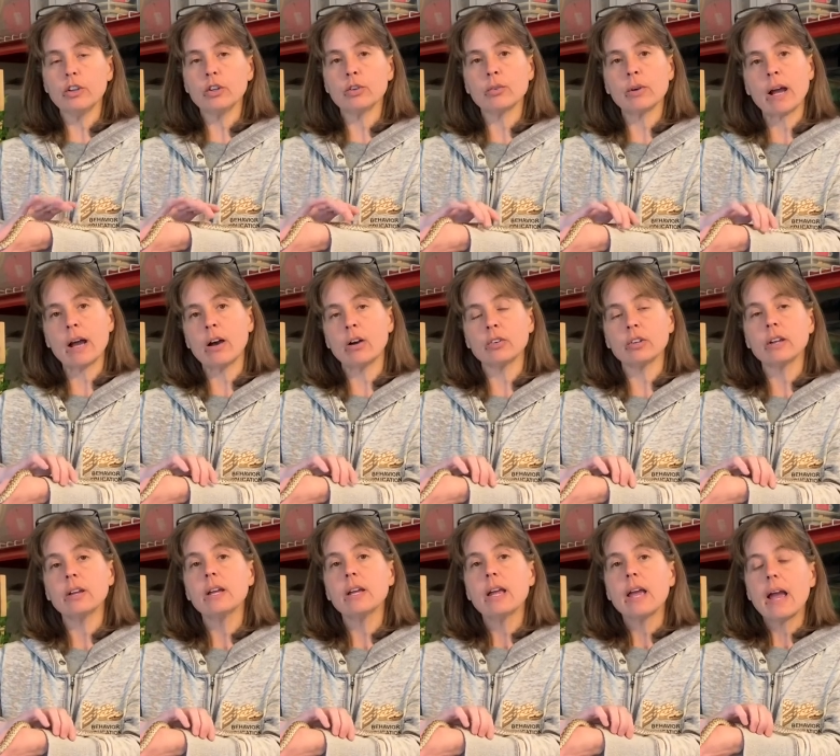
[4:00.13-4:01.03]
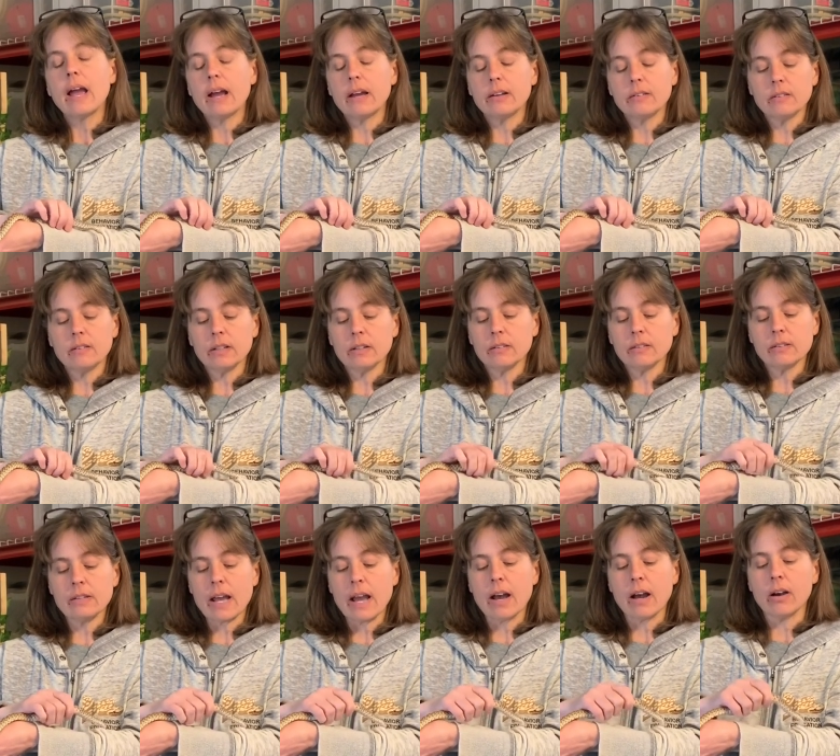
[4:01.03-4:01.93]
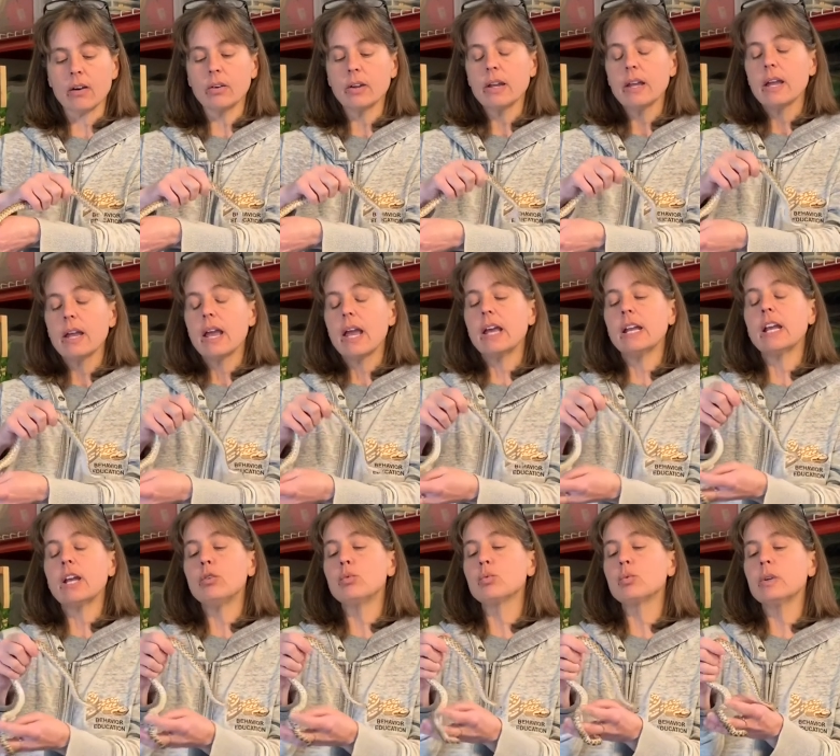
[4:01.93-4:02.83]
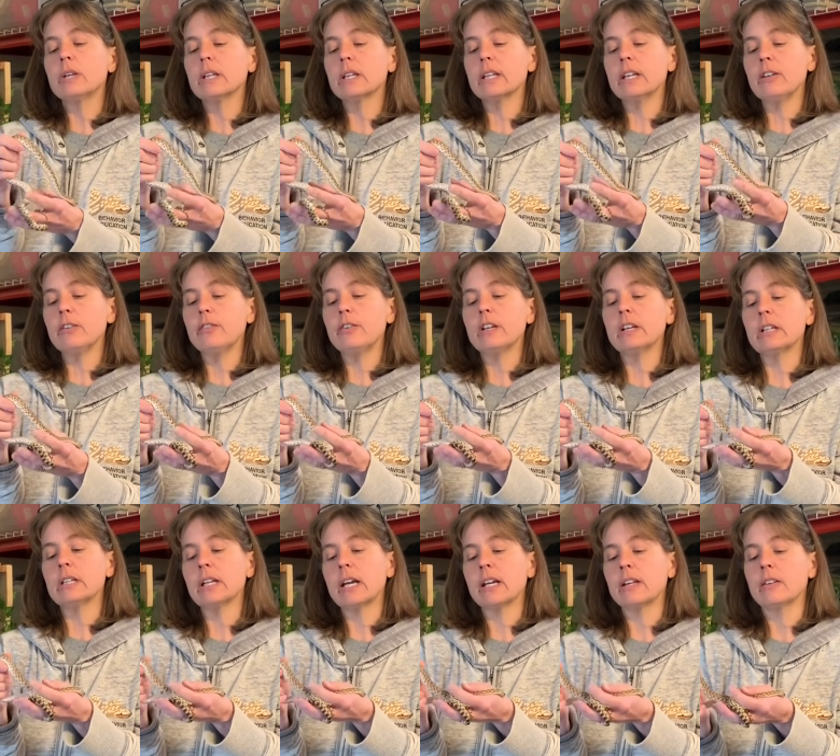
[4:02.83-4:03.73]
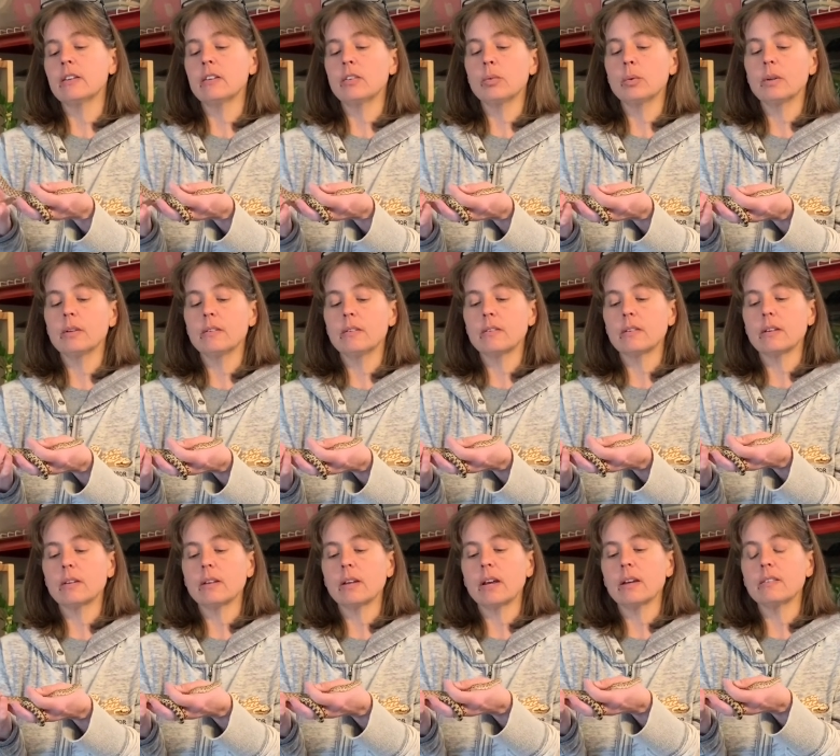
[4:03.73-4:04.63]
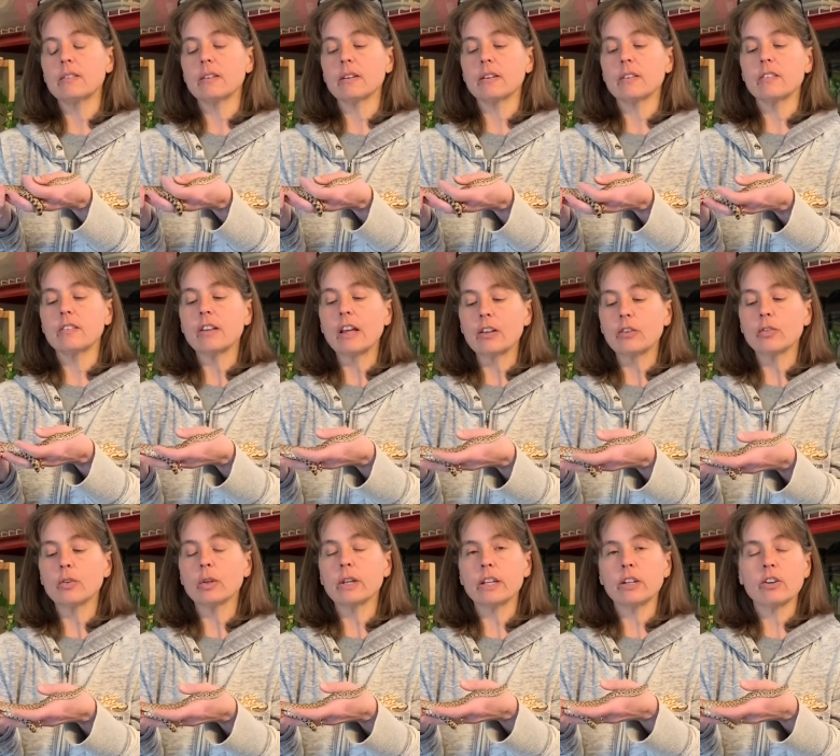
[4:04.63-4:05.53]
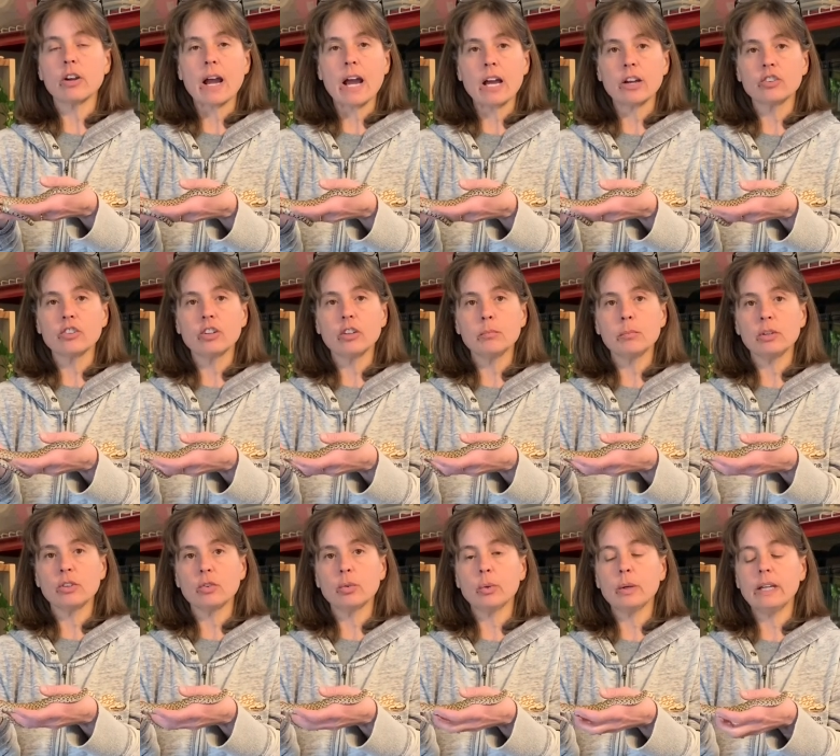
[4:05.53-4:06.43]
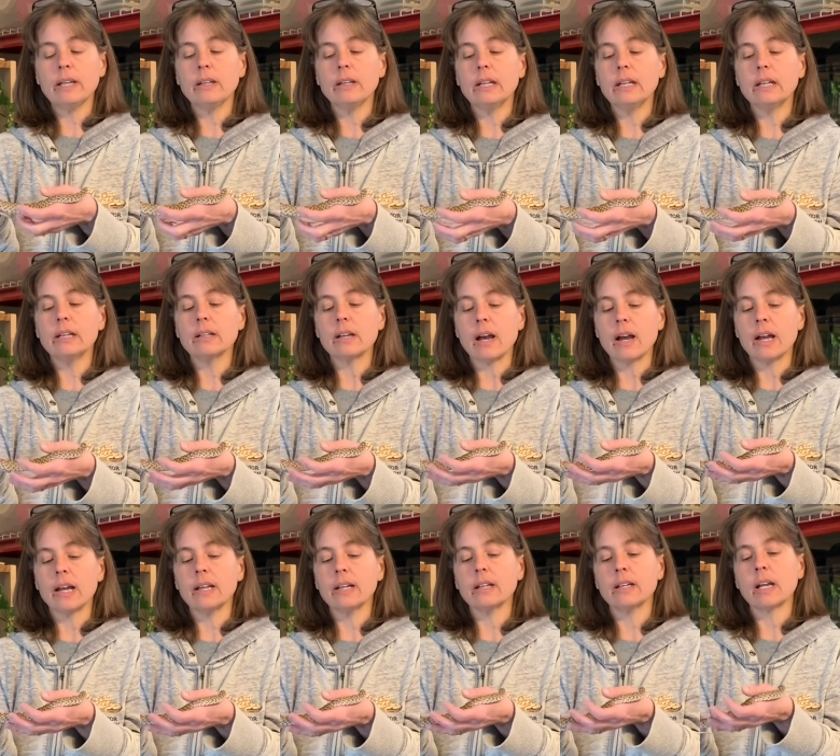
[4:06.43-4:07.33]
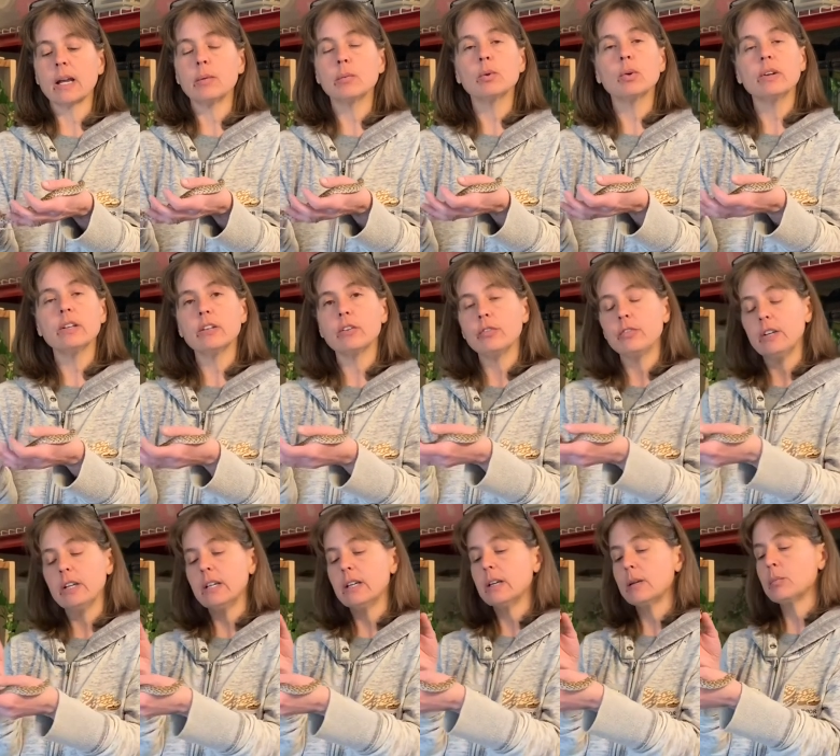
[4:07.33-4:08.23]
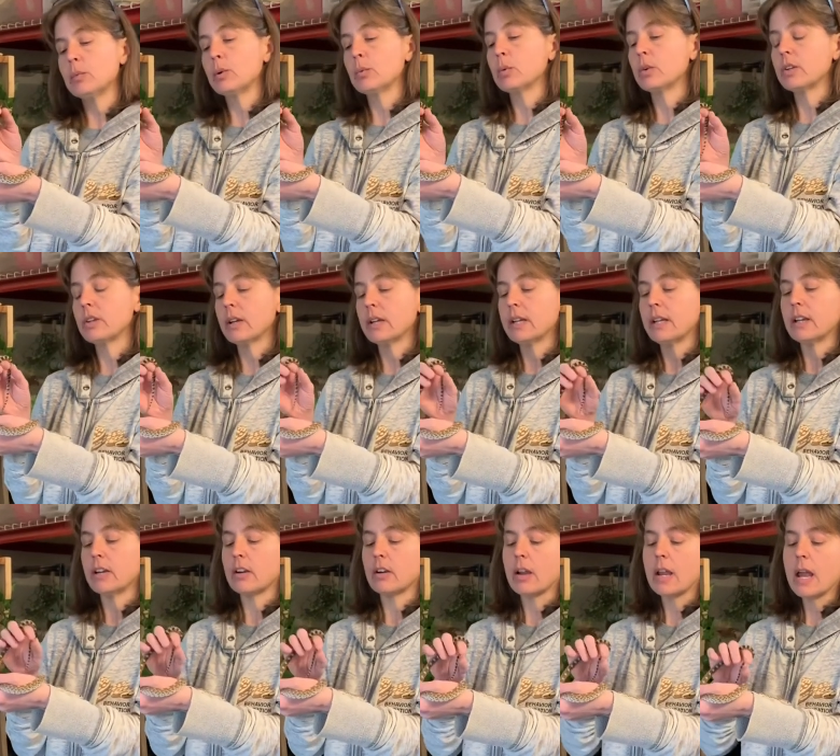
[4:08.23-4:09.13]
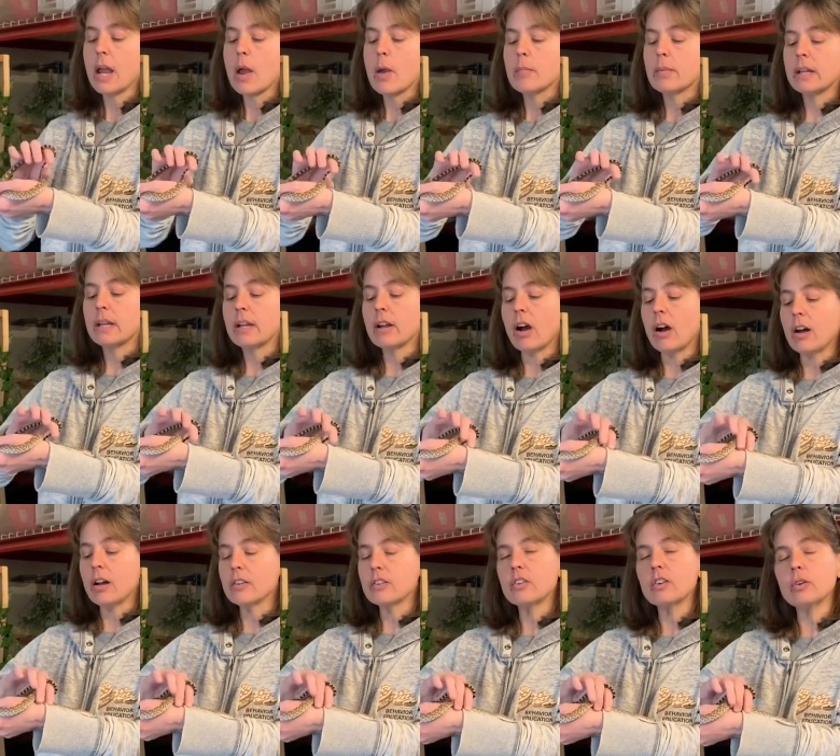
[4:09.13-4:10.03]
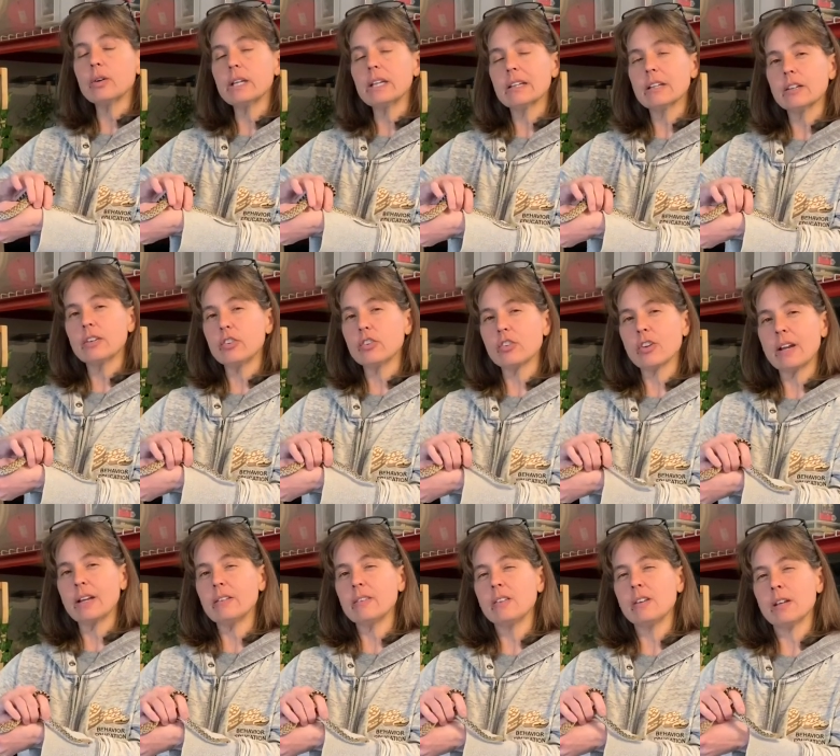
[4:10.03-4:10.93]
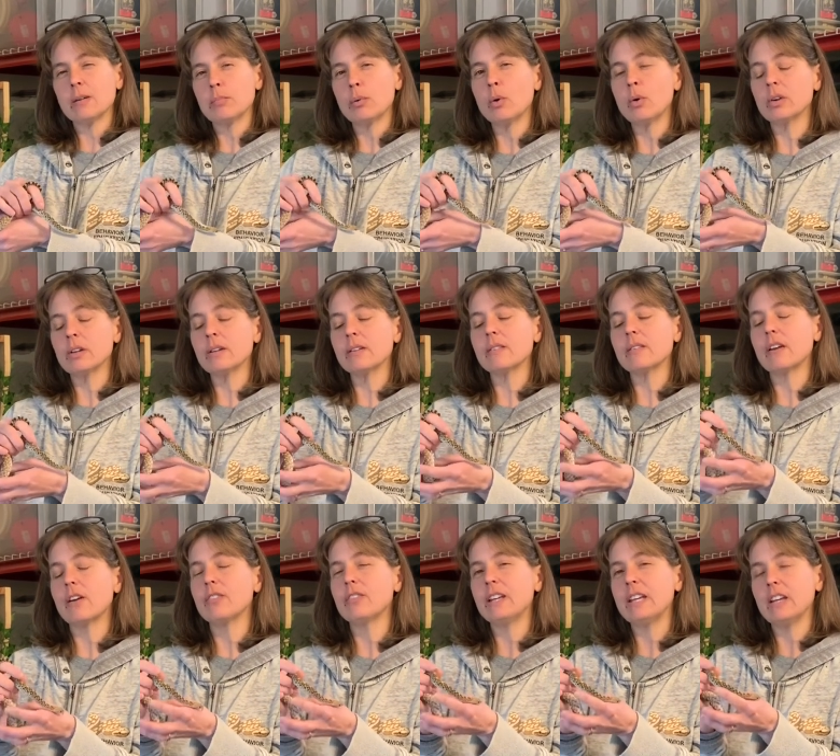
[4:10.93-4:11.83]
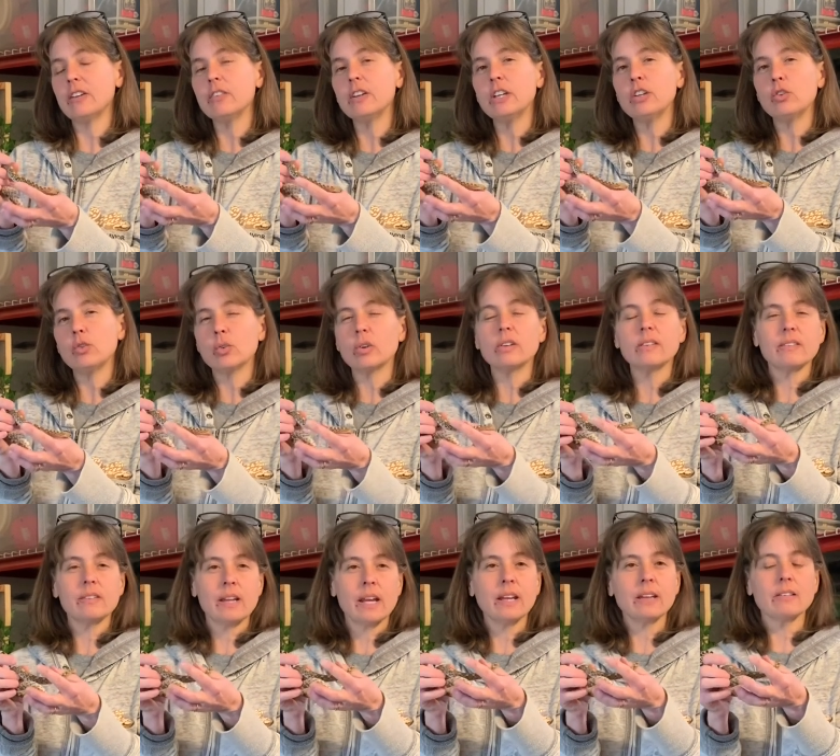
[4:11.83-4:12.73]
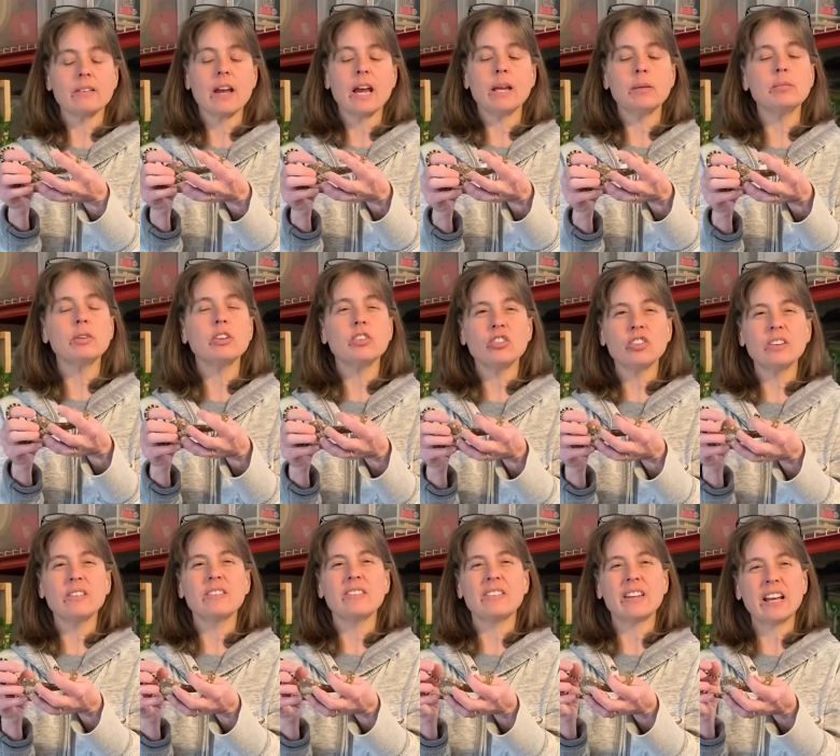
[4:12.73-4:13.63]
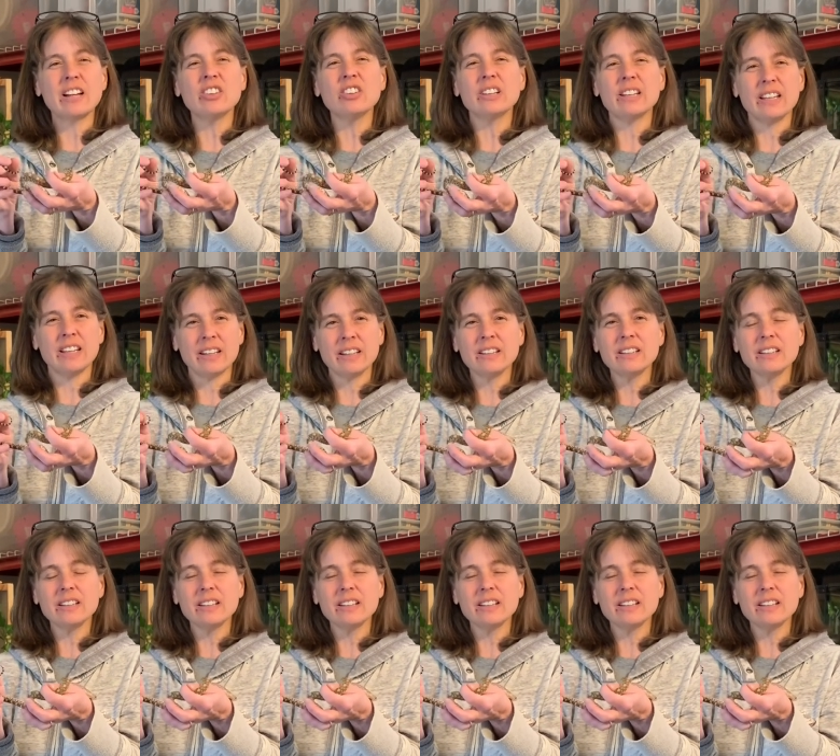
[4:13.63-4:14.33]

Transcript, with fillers: around as he is now. And I really feel like this was a successful interaction between he and I, and I'm going to feed him when we're done here. But it also illustrates the importance of giving your snake time to just settle in